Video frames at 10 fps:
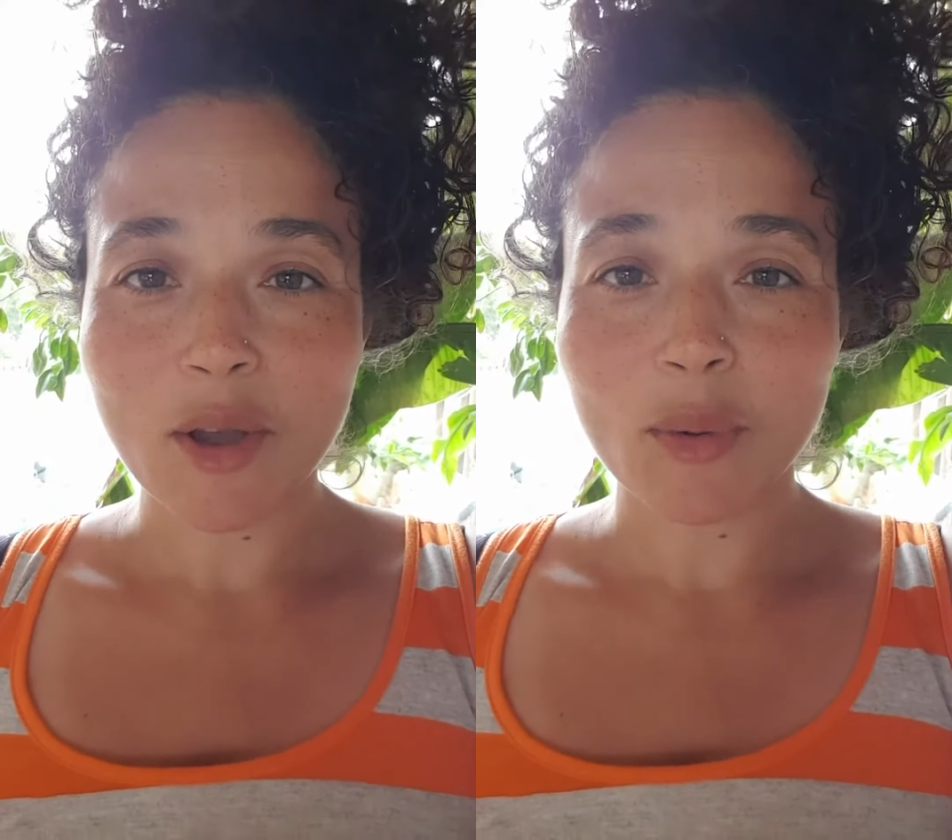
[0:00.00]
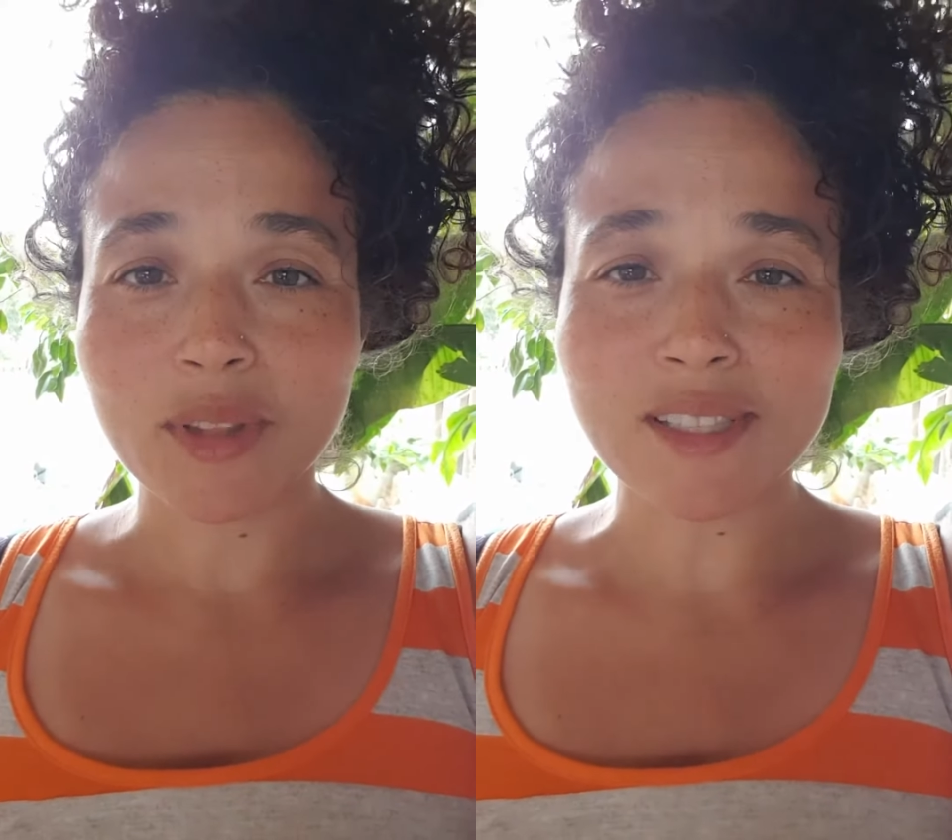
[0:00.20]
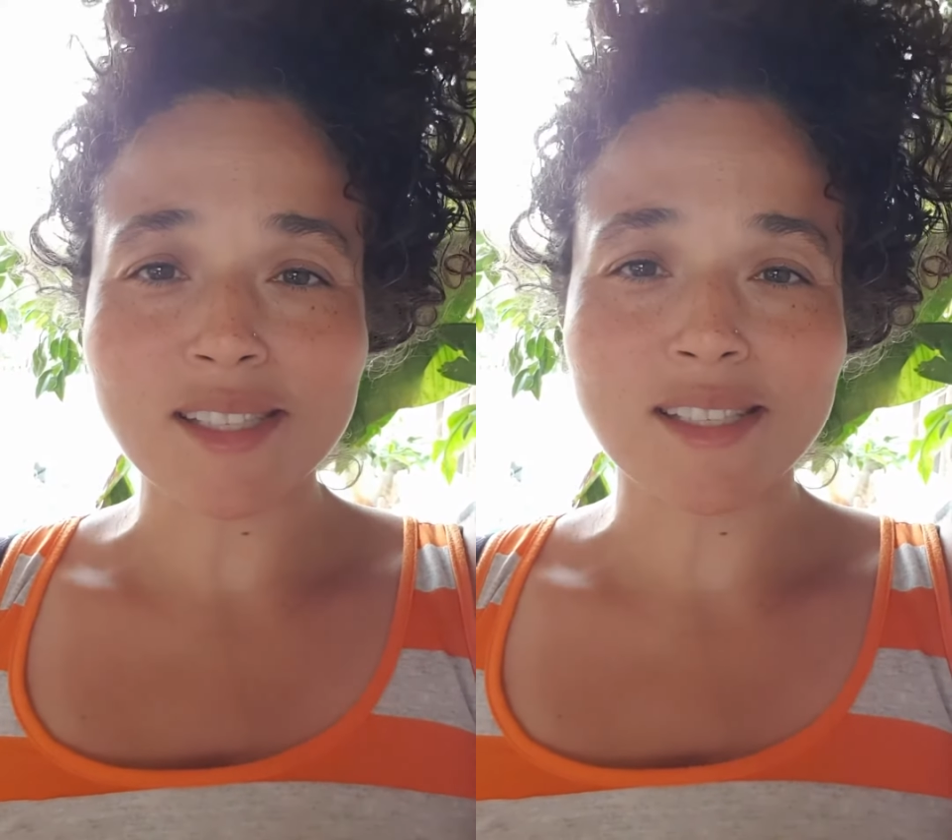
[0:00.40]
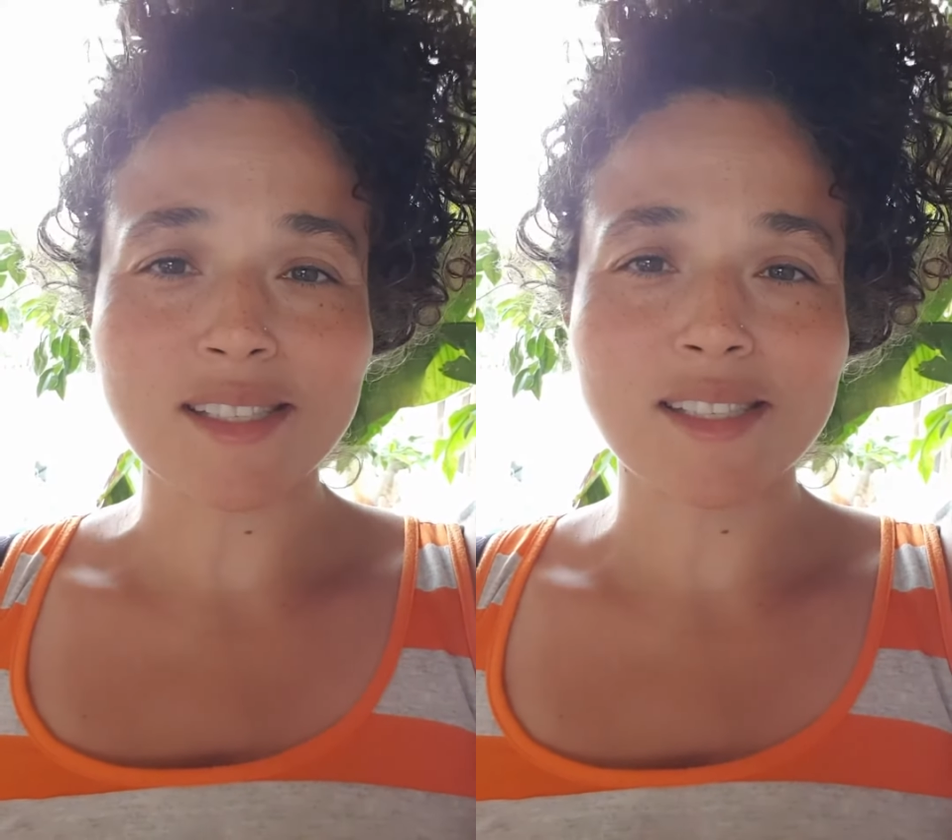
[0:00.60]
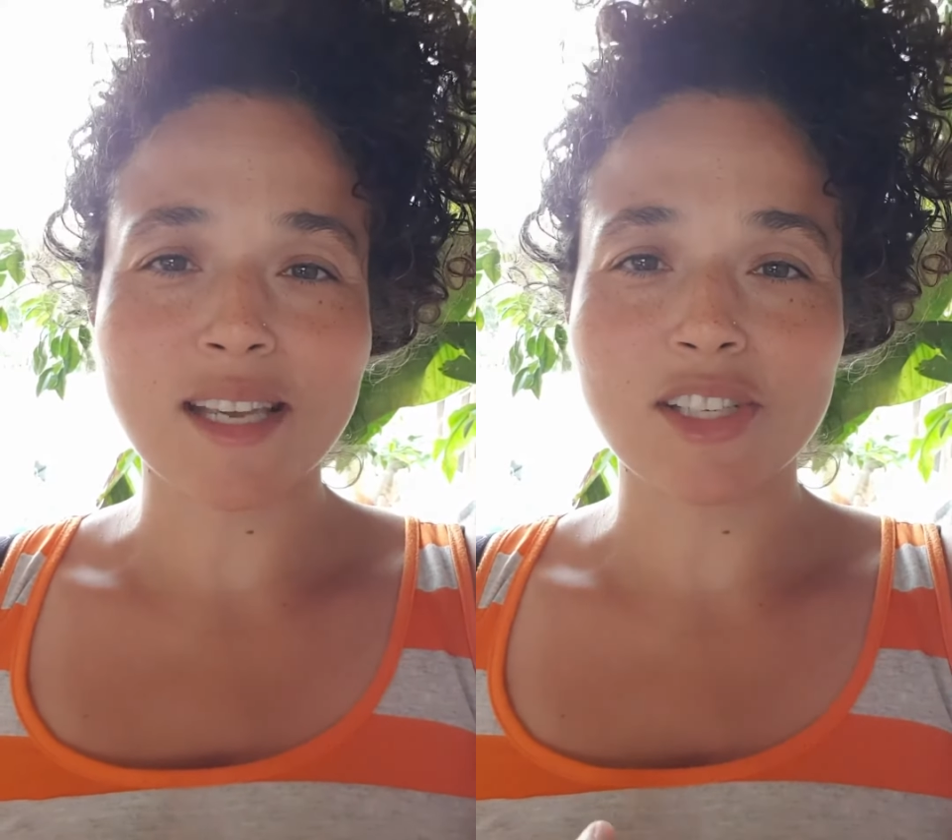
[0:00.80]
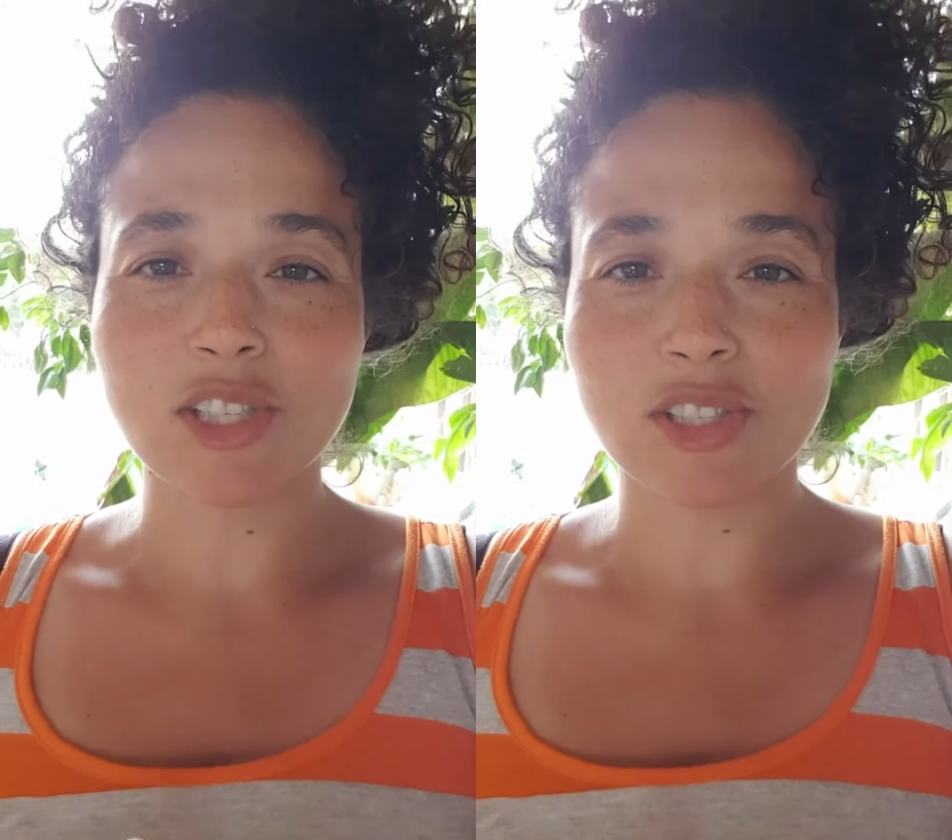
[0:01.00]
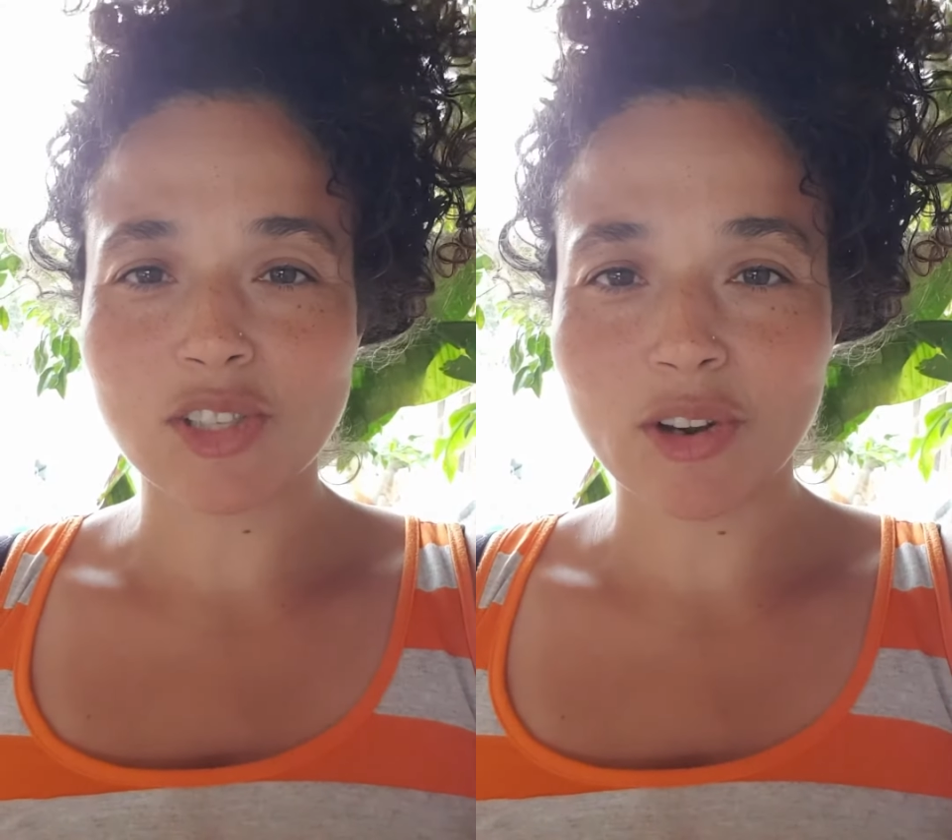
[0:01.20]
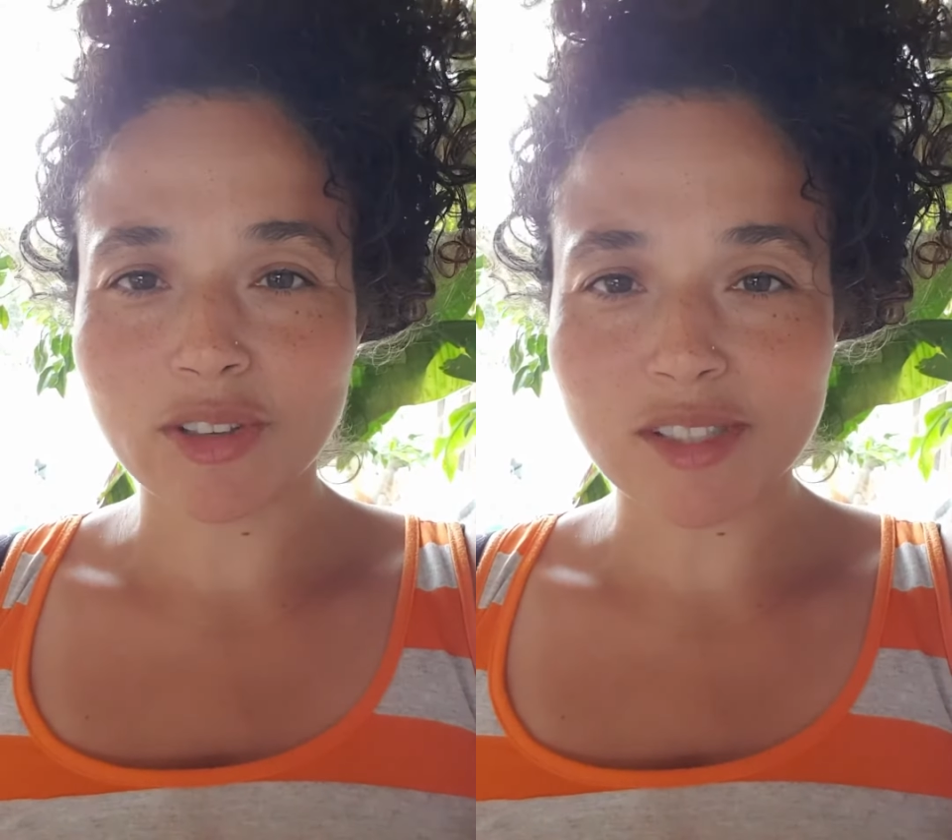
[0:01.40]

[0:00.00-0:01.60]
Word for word: what the sensations are